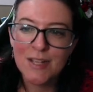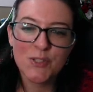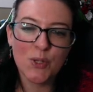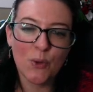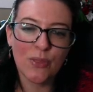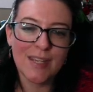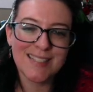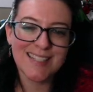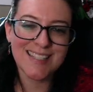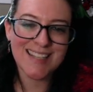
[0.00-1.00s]
So
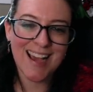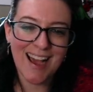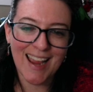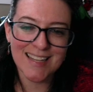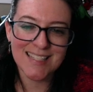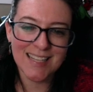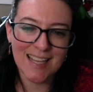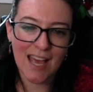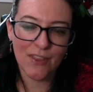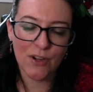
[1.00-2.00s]
this is tying
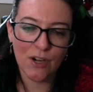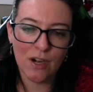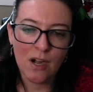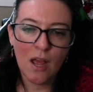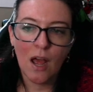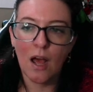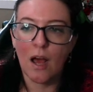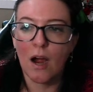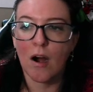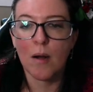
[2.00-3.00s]
together
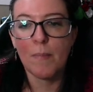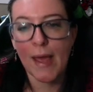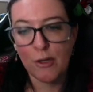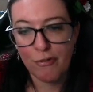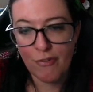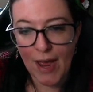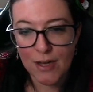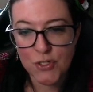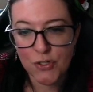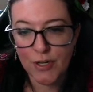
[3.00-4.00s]
our
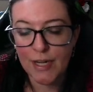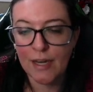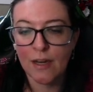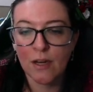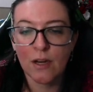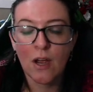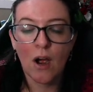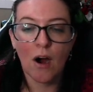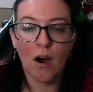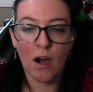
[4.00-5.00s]
manufacturing,
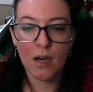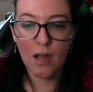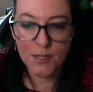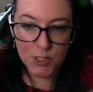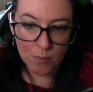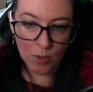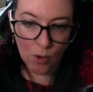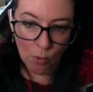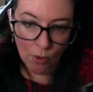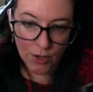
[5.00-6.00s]
our customer
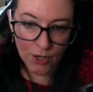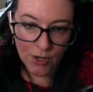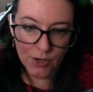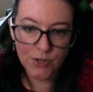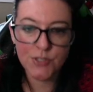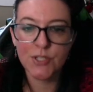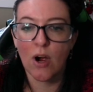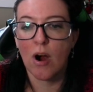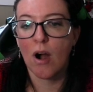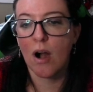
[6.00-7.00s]
orders,
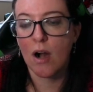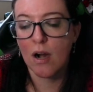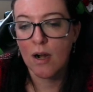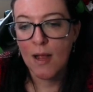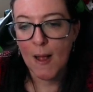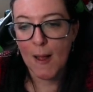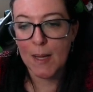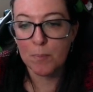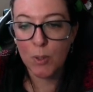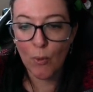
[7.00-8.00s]
our
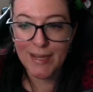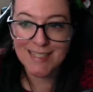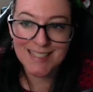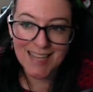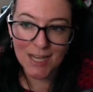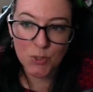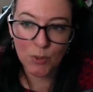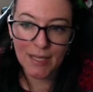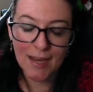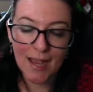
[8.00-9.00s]
employee
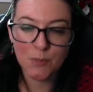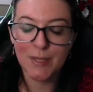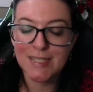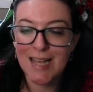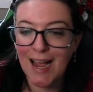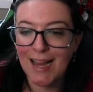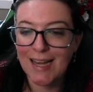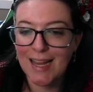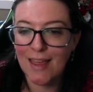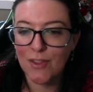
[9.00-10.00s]
scheduling. As we tie
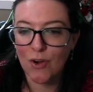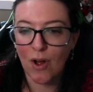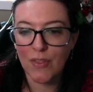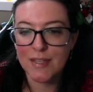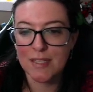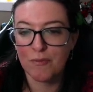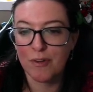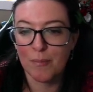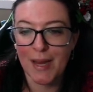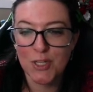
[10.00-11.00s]
together all this
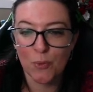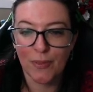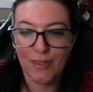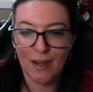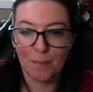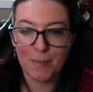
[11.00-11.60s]
information within a